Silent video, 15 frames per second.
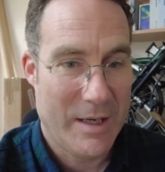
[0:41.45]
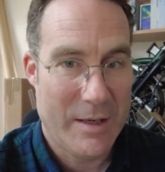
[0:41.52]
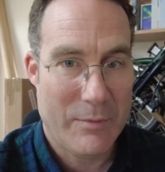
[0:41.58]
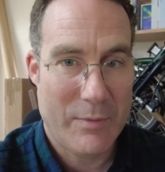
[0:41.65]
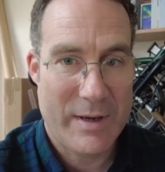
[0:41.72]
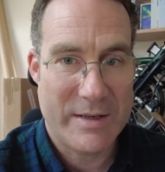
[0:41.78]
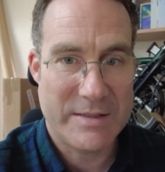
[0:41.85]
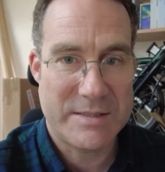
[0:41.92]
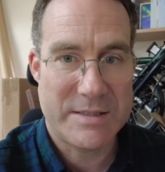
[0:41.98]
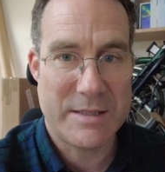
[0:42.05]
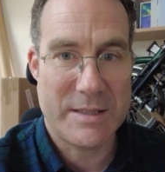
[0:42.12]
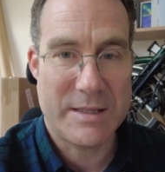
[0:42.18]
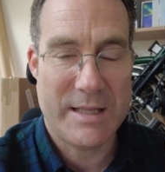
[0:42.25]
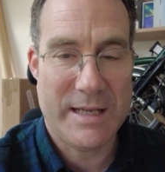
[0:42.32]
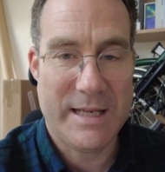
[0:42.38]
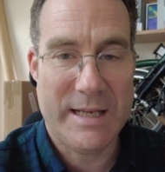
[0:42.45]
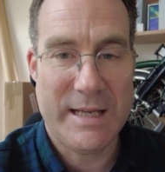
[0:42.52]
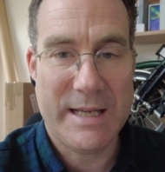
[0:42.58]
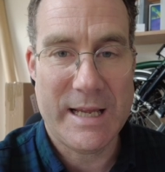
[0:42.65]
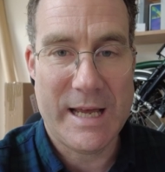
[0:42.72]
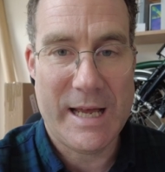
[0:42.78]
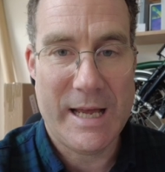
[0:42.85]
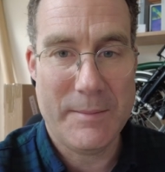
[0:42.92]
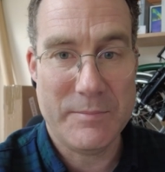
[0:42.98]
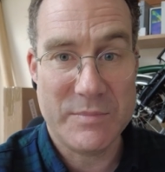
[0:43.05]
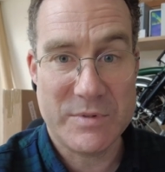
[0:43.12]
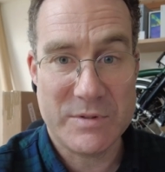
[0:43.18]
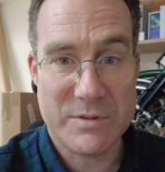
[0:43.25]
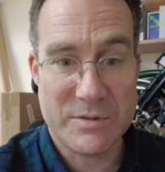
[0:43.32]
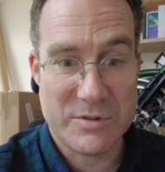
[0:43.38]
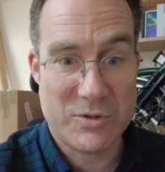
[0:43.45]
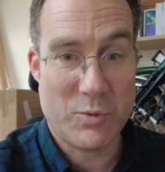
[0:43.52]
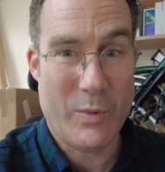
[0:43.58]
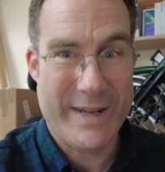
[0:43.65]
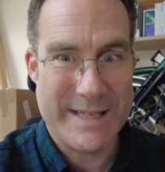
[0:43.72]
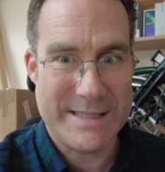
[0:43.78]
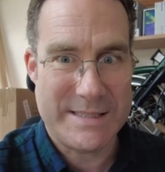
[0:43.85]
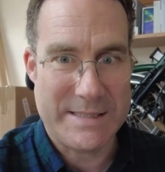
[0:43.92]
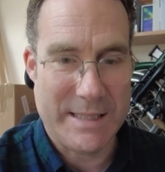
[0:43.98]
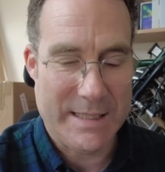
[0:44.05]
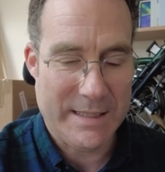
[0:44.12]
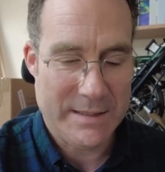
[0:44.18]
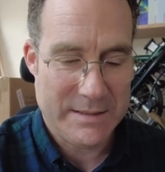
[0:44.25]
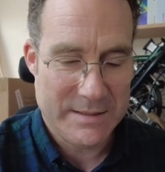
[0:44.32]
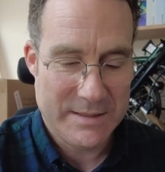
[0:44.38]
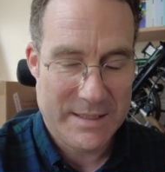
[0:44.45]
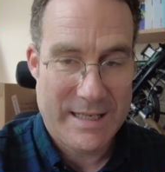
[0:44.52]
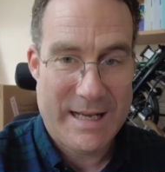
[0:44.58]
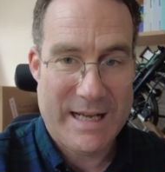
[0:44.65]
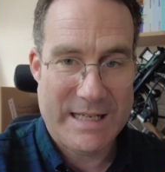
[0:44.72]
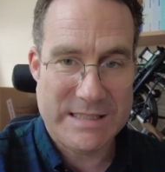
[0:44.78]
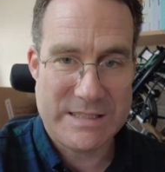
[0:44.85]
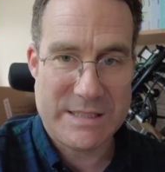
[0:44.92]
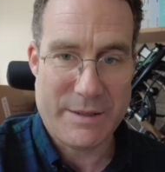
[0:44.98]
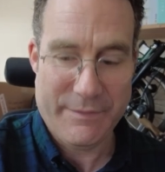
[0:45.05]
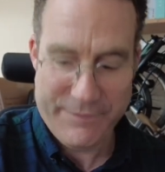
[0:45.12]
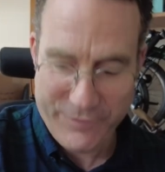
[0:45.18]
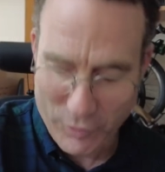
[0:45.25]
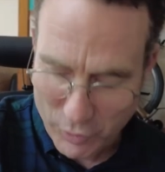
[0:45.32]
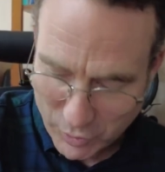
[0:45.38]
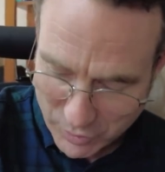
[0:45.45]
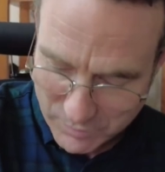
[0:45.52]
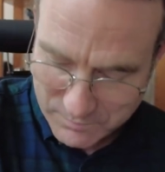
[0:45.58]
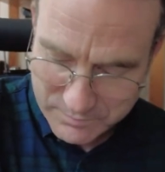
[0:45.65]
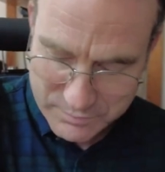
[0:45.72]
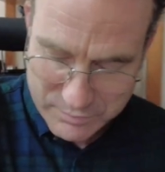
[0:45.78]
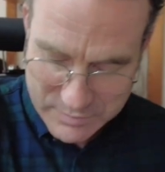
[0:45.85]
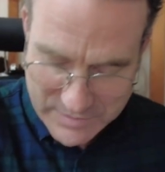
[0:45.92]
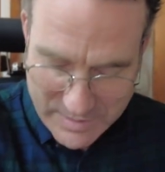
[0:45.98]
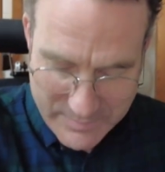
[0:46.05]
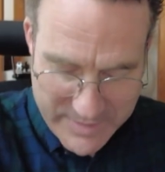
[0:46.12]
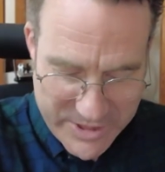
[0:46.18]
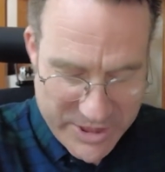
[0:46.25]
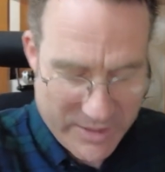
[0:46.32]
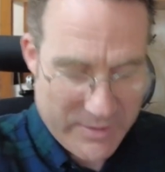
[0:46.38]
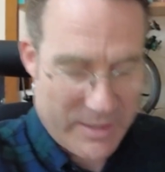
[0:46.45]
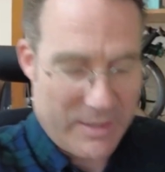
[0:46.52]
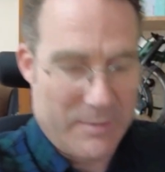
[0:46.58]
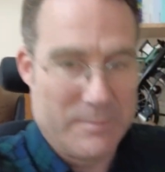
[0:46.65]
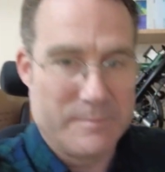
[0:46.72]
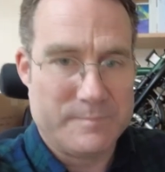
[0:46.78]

Whereas the Swingster has four. Let me show you.